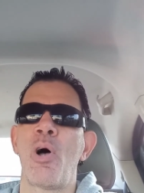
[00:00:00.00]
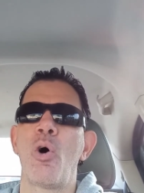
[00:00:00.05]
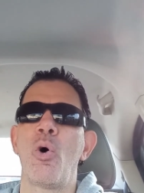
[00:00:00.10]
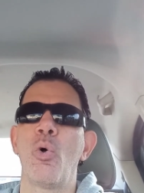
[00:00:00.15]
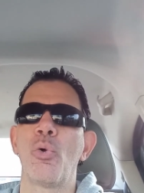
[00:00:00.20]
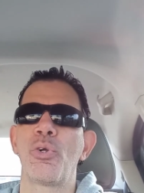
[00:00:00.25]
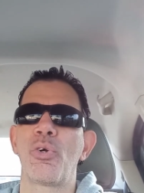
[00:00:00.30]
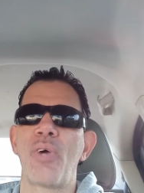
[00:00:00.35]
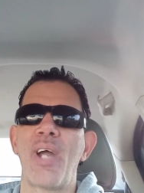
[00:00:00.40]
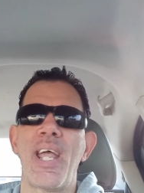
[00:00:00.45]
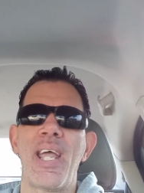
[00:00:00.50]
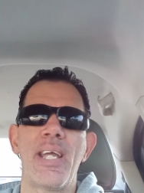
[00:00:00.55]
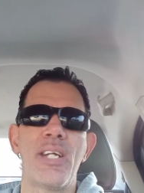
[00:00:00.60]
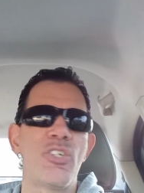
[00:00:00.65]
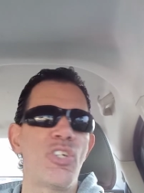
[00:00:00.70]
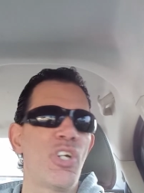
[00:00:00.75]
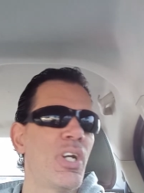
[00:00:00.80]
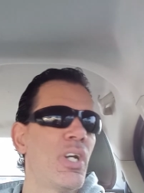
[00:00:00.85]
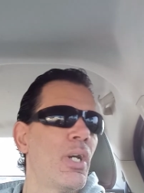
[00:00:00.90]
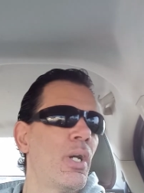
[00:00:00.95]
but you
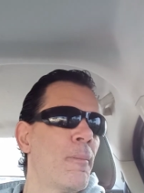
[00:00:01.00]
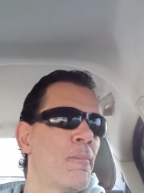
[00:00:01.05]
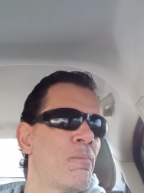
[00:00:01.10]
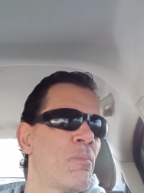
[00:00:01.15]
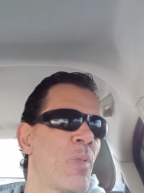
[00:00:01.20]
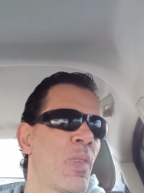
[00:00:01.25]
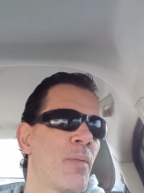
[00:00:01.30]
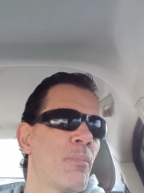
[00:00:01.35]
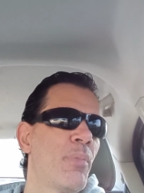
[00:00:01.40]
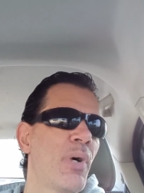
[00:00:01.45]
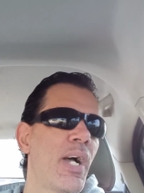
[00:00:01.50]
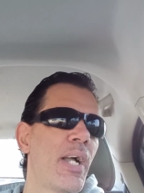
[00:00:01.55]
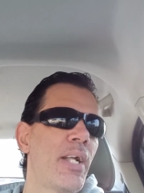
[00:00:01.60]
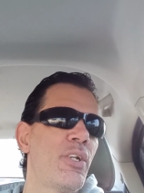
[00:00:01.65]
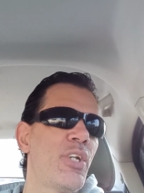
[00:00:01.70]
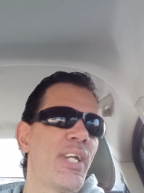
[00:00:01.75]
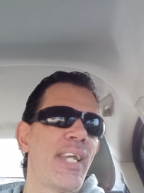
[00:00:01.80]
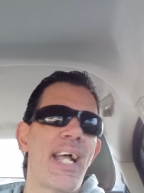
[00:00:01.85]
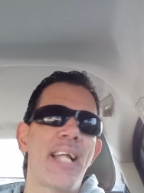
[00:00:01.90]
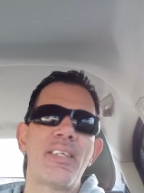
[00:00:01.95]
got these young
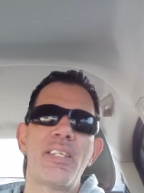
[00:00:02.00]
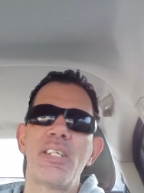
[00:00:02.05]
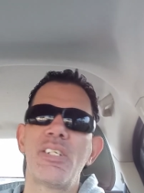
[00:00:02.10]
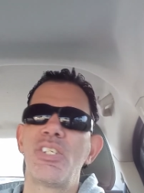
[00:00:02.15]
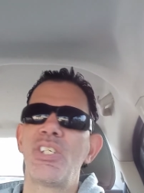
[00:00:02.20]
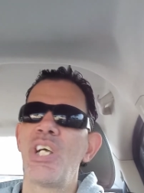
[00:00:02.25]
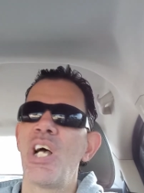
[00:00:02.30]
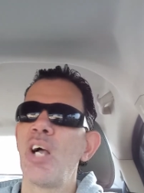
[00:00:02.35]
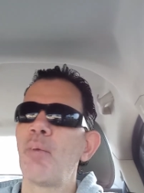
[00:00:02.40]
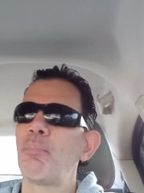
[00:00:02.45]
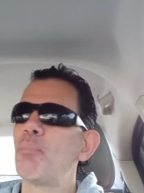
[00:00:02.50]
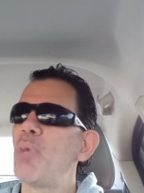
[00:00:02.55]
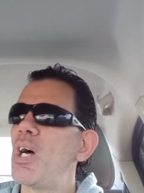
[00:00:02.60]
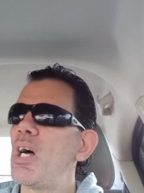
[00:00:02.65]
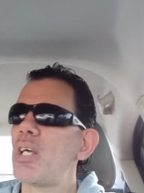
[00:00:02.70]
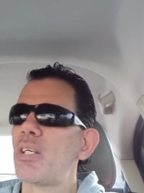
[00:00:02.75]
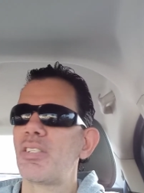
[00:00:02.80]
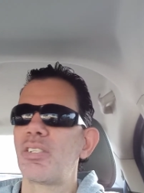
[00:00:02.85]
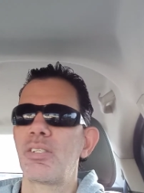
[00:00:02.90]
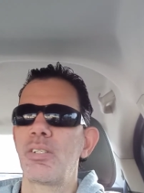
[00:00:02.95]
bucks.
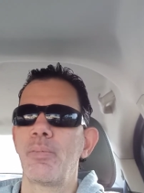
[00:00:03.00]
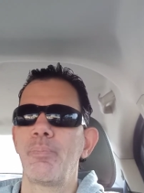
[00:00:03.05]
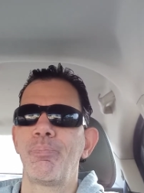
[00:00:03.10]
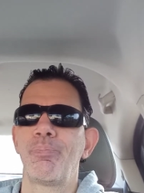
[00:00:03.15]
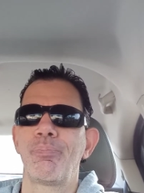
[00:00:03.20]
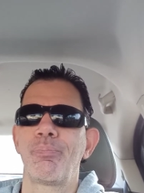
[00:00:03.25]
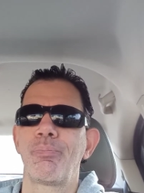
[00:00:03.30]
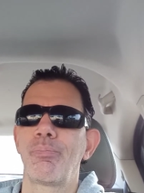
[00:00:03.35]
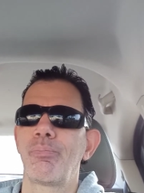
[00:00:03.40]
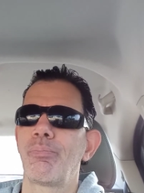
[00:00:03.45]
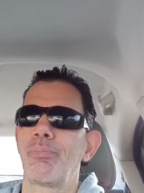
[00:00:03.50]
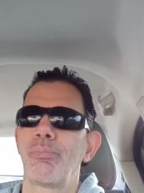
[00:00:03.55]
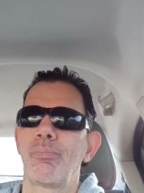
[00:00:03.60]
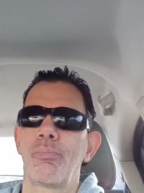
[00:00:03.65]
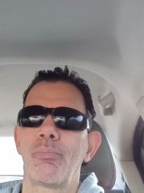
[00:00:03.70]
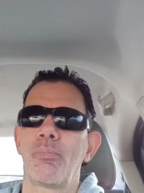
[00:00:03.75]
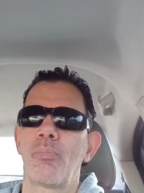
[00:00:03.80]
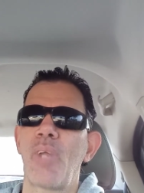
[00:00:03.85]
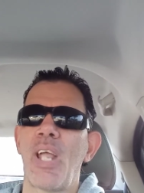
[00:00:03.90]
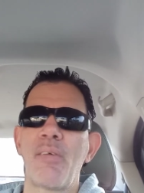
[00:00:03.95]
Every time Calgary
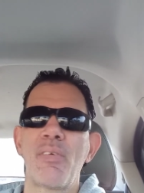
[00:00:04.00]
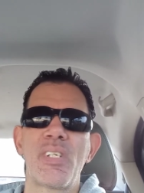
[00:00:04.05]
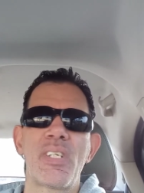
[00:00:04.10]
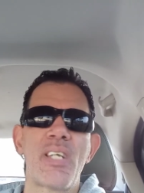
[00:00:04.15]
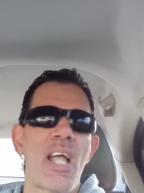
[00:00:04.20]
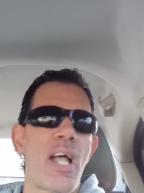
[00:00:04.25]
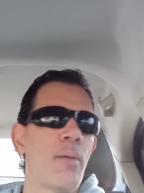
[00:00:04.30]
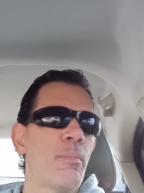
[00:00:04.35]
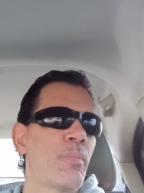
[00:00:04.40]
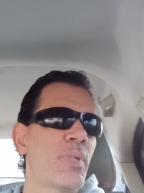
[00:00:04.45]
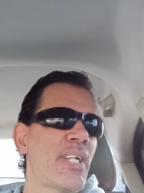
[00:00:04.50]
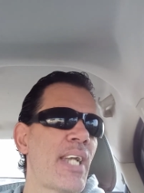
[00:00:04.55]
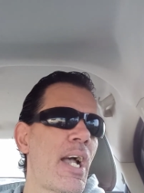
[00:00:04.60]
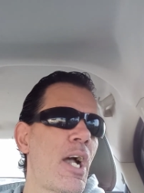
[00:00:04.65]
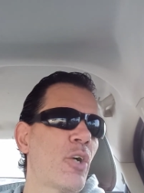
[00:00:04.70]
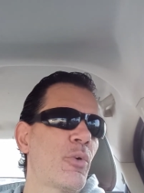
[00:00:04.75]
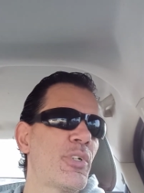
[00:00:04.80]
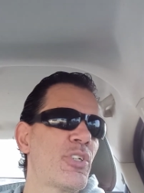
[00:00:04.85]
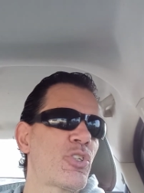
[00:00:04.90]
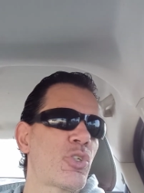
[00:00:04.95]
scores, or
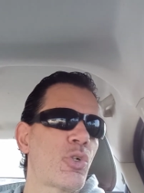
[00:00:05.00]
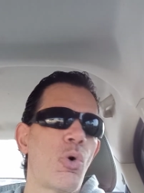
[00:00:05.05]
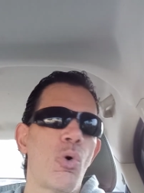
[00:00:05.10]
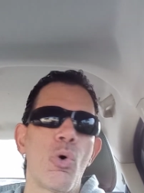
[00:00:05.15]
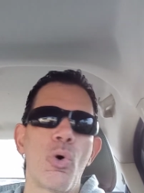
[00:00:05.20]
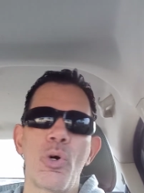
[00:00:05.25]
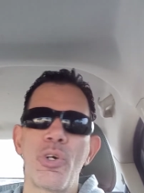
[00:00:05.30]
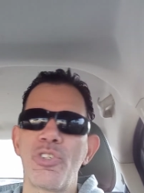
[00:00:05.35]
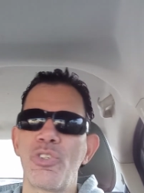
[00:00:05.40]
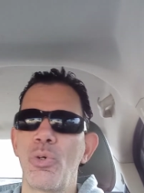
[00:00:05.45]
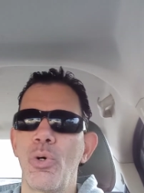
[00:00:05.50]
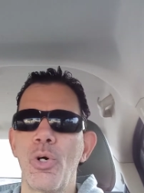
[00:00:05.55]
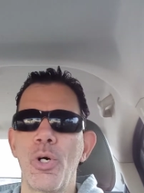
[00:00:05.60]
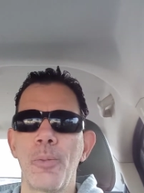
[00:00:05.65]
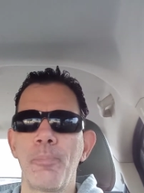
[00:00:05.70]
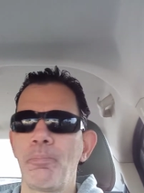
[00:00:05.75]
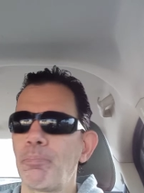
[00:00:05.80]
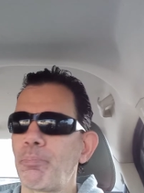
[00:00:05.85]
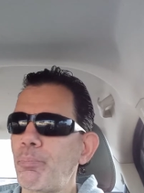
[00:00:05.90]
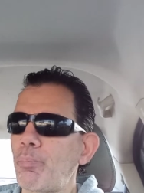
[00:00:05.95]
Braves
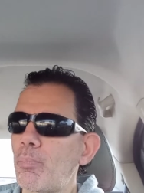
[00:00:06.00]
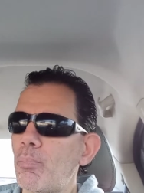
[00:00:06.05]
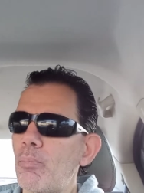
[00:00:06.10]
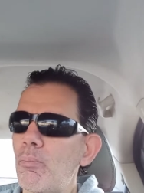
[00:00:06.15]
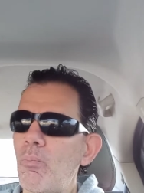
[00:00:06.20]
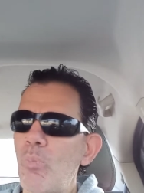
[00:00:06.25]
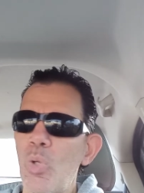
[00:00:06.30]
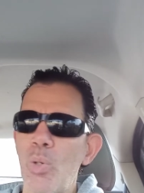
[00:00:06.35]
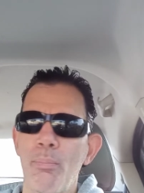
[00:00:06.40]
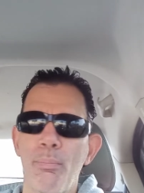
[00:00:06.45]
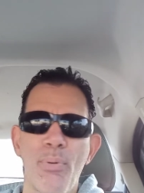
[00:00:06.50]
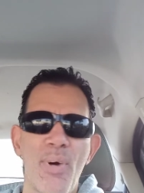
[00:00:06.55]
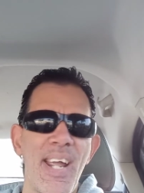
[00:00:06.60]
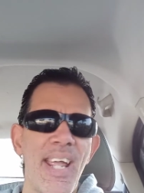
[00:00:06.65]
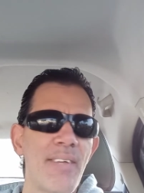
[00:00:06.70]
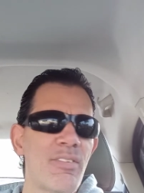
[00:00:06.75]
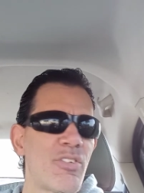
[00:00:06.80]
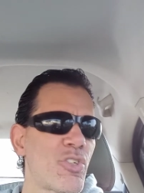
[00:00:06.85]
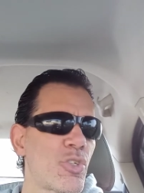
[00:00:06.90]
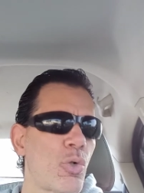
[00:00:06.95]
score, or
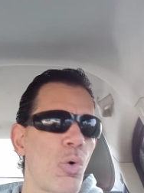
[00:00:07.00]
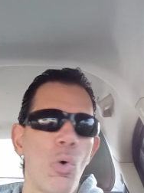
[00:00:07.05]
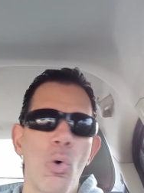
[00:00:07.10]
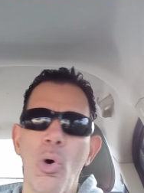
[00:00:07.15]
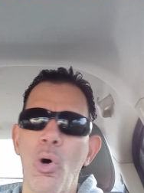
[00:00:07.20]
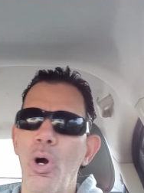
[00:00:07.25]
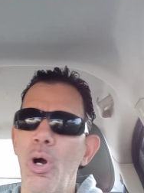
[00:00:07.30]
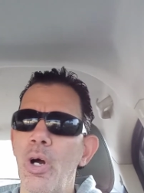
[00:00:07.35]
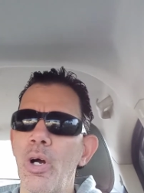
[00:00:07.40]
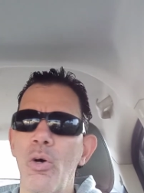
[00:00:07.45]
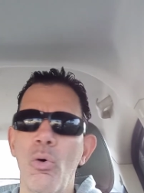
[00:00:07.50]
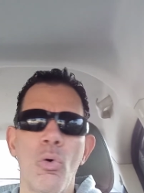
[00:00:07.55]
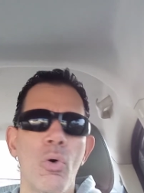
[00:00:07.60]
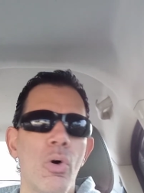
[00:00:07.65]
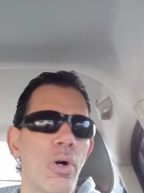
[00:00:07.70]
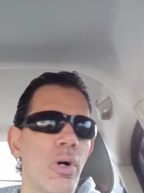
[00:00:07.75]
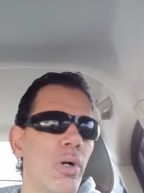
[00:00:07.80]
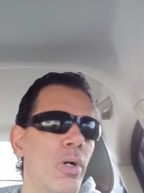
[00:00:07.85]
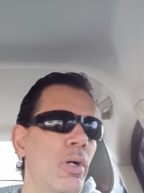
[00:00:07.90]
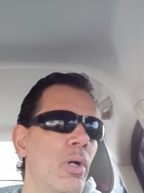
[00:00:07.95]
Hawks
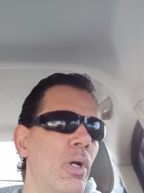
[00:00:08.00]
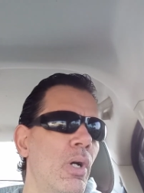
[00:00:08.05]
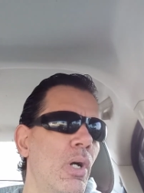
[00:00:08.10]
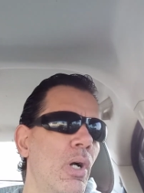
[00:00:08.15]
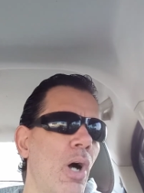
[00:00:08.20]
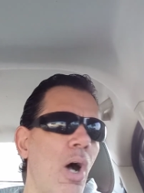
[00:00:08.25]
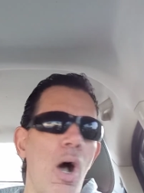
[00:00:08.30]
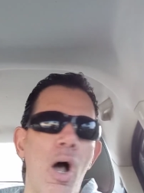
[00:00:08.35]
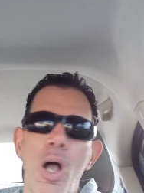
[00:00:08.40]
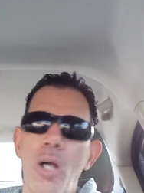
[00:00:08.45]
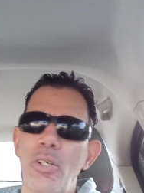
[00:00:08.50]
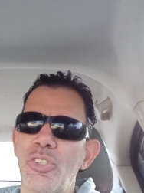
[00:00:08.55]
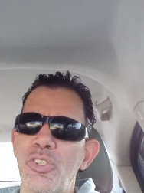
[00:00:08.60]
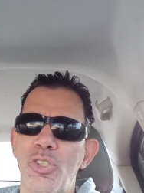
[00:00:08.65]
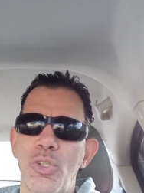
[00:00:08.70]
score, or